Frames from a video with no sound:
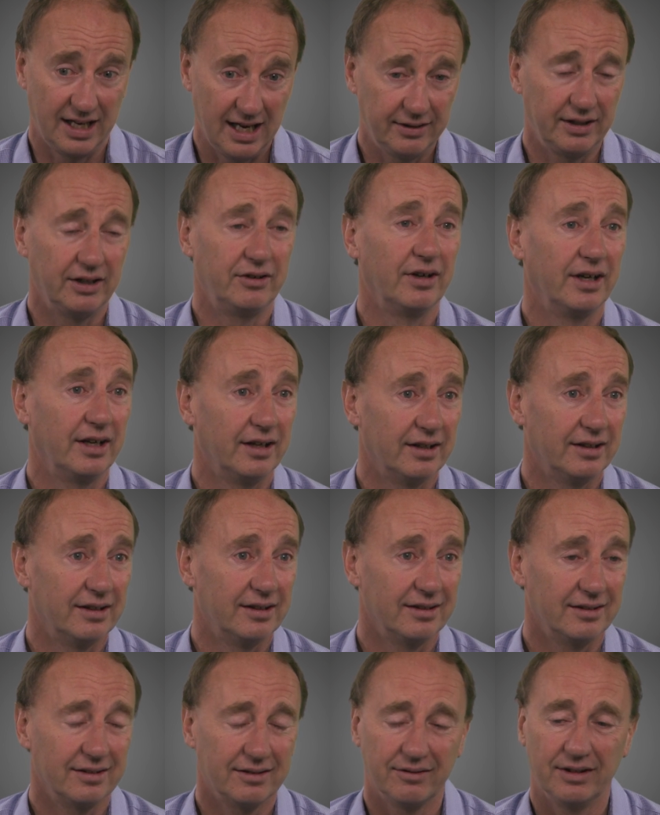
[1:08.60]
county
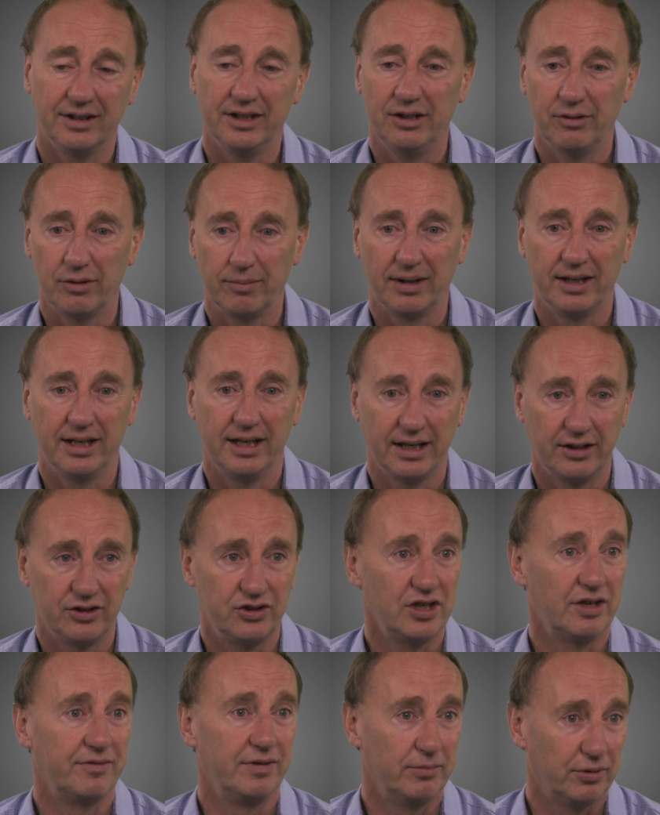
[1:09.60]
cricketer, when you were playing
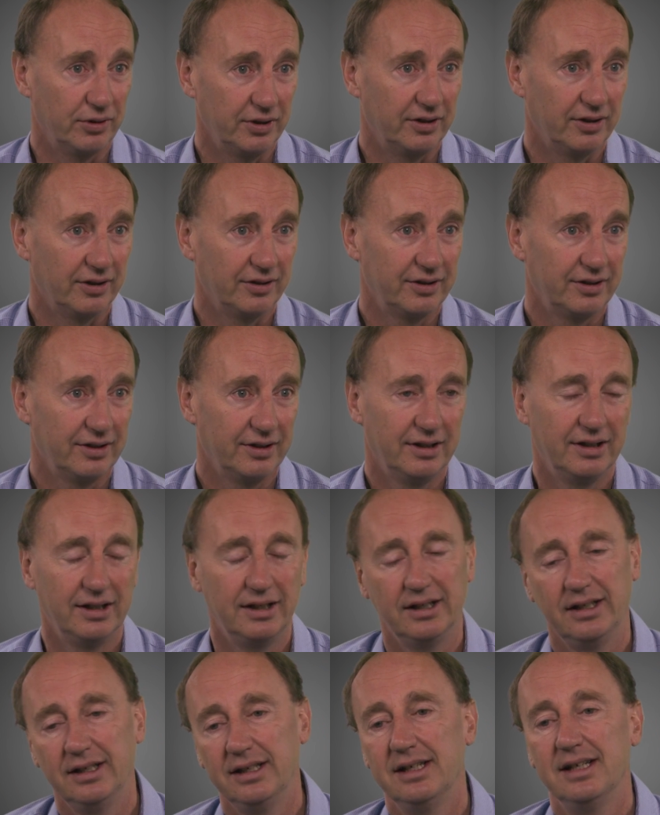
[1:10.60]
against Geoffrey Boycott,
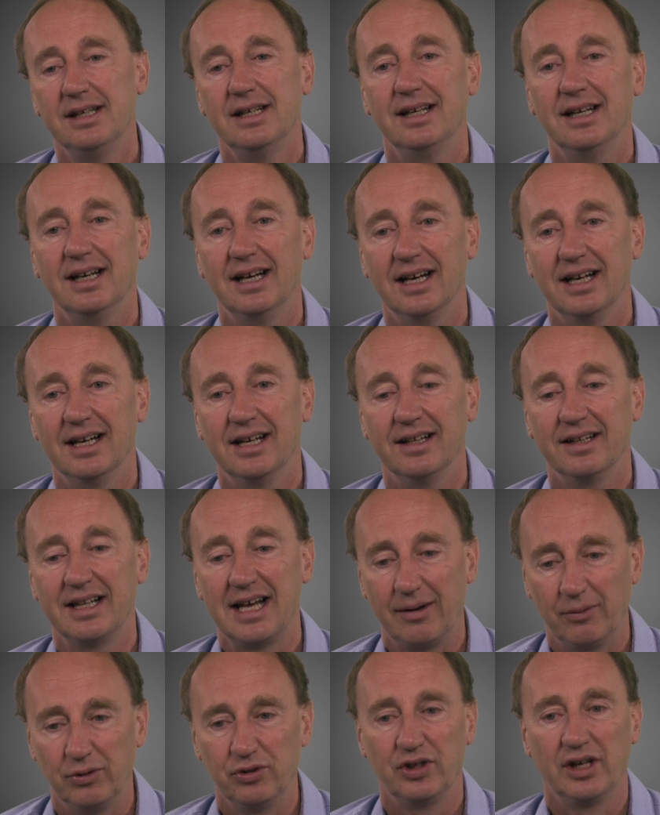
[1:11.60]

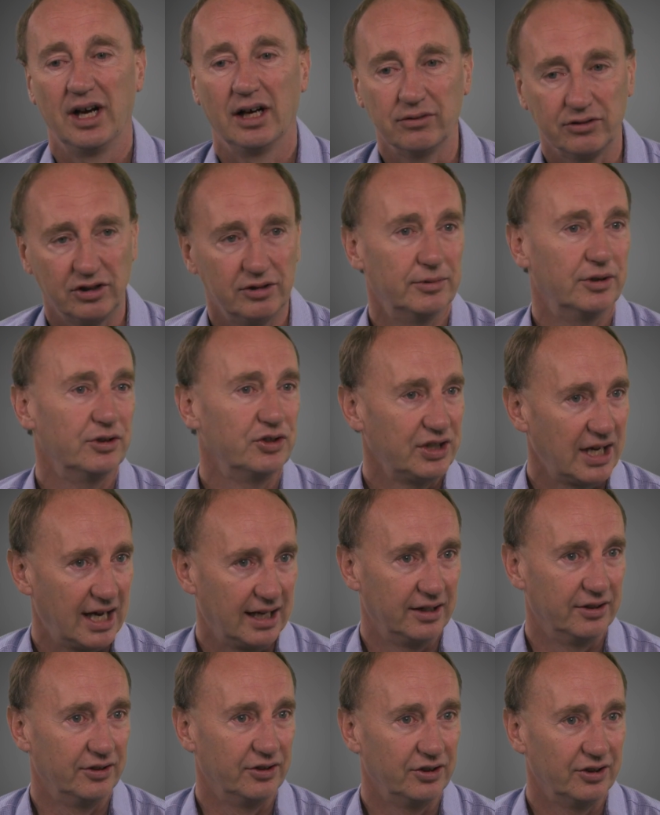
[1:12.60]
that was the ultimate
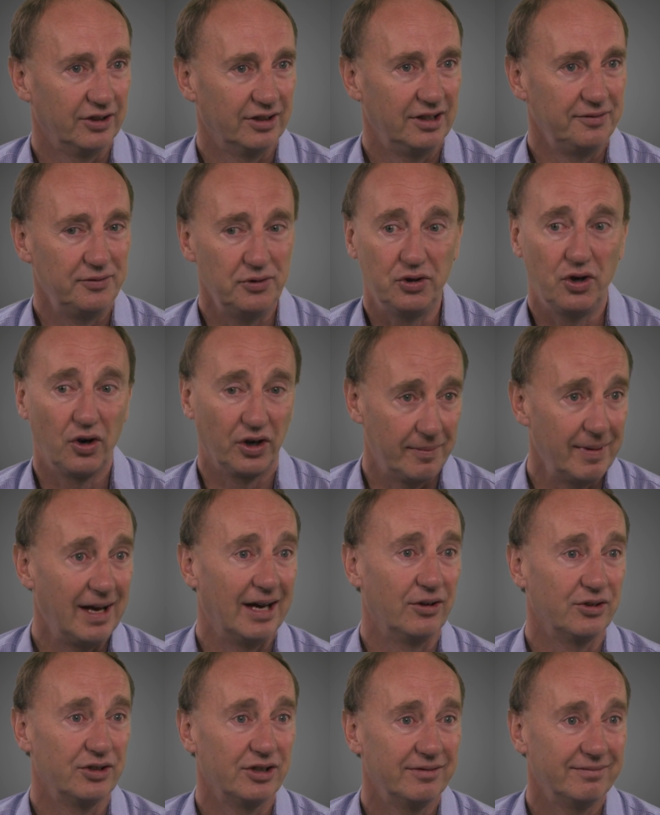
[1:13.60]
challenge. And if you got him
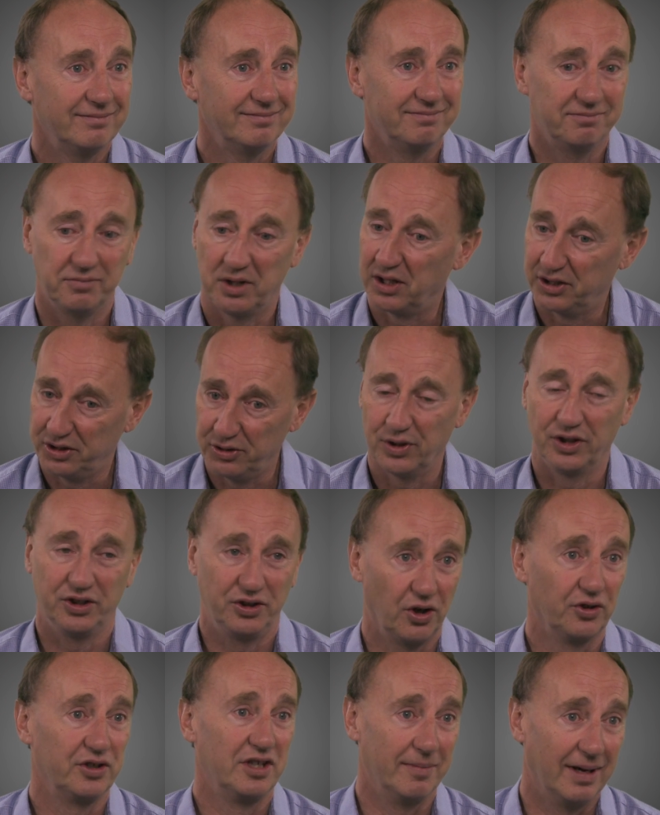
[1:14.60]
out, well, you had
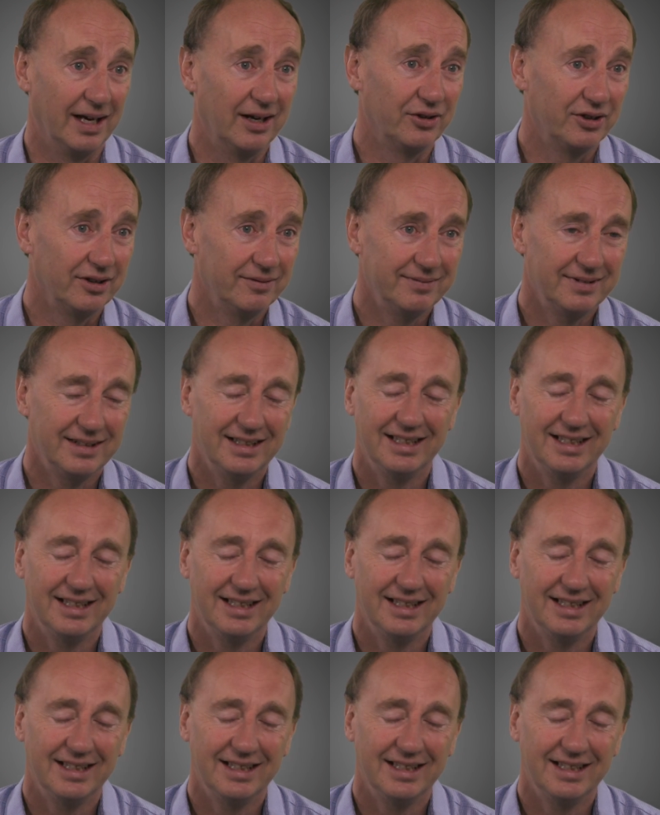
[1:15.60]
got him out.